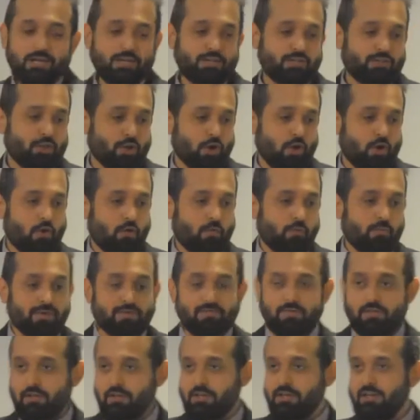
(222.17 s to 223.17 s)
So
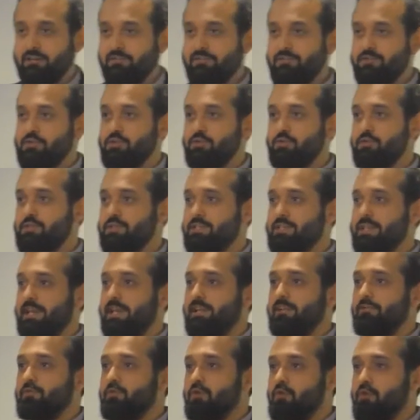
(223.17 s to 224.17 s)
we were looking to
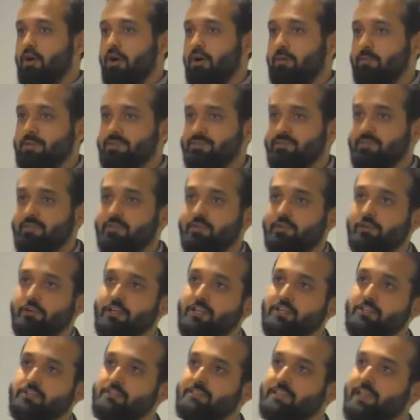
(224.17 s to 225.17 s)
scale WooCommerce, we were
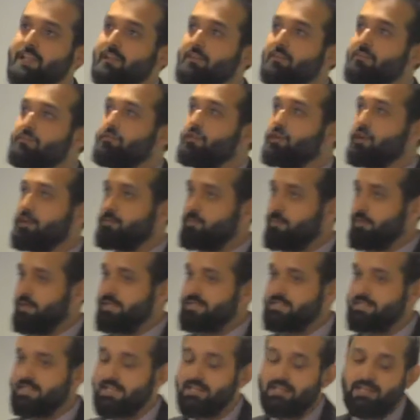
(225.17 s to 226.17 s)
looking to scale
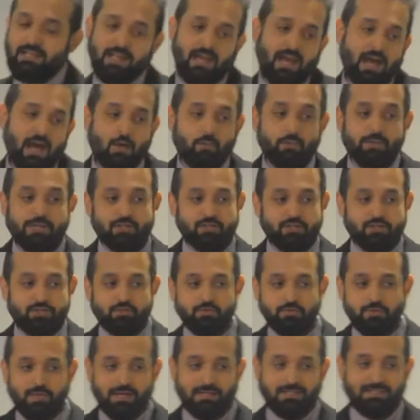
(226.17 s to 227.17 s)
WordPress, and how we could
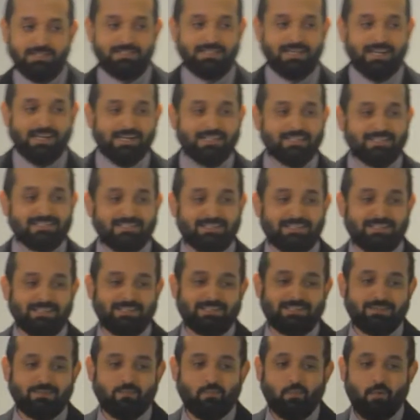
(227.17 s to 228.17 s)
do that. The second
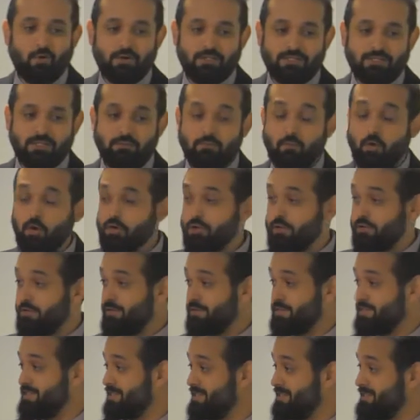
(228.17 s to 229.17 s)
system was a
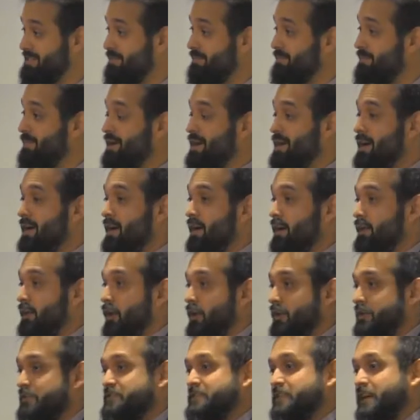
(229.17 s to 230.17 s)
modular system. A
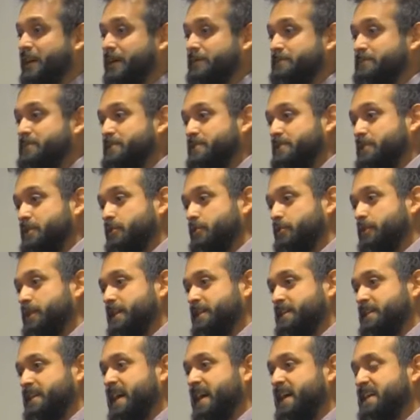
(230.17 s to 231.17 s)
lot of times you
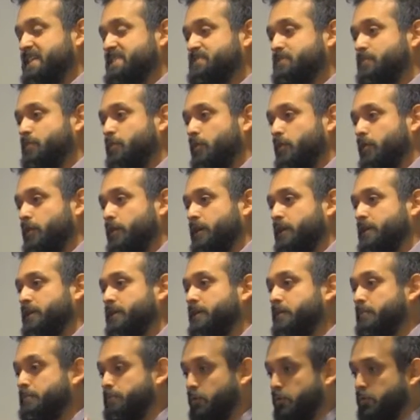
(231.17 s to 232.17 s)
get asked for
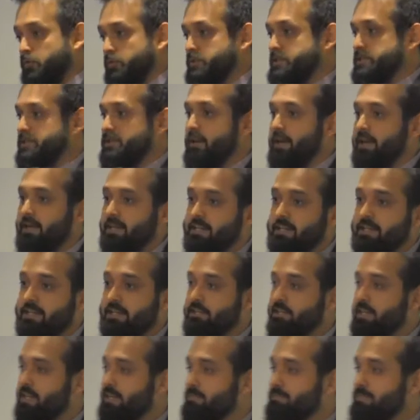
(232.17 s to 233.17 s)
reports, like,
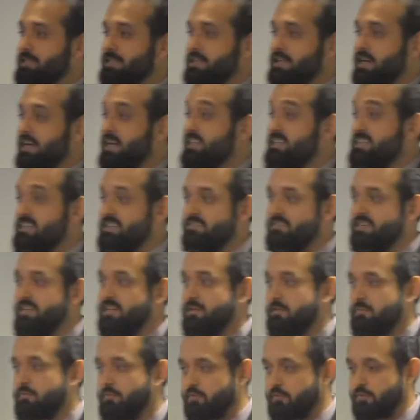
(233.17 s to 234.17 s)
can you get me the
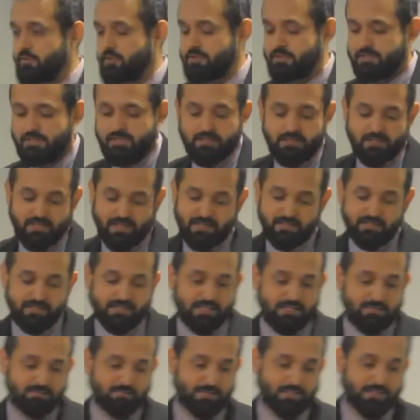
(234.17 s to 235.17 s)
LTV report? Can you
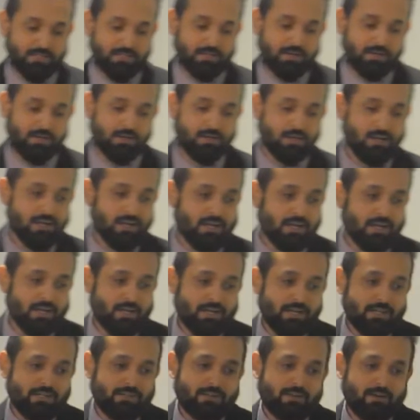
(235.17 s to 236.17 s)
get me
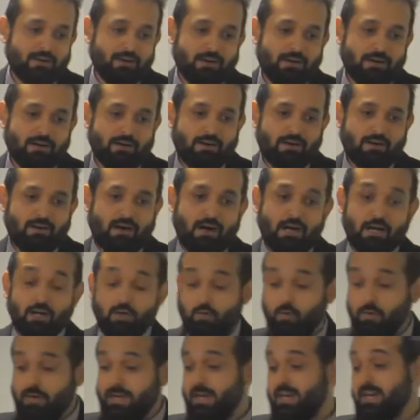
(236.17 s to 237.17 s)
the
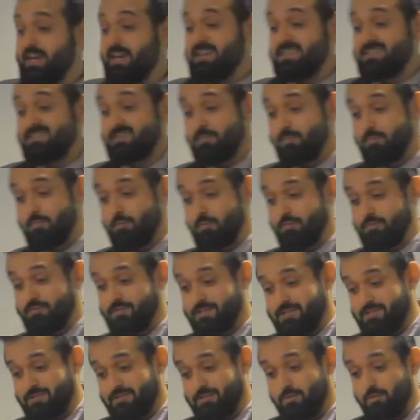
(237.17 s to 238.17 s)
ROAS report,
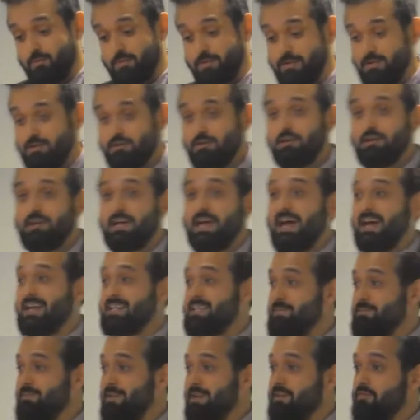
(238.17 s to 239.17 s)
which is the return on
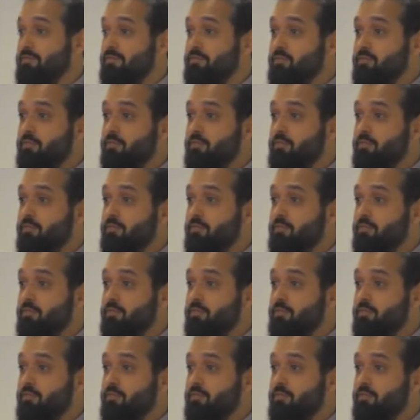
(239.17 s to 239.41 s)
ad spend?